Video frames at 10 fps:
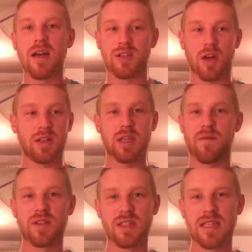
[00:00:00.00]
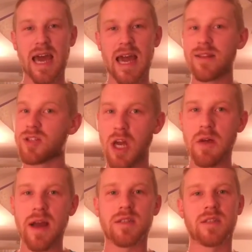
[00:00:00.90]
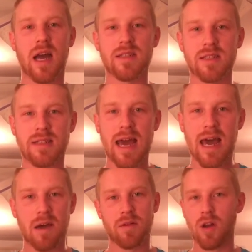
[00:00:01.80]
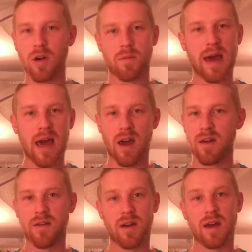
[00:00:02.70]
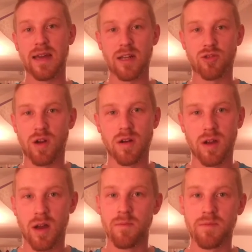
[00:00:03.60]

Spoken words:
So your tip for today: slow your exercises down, look better and get stronger.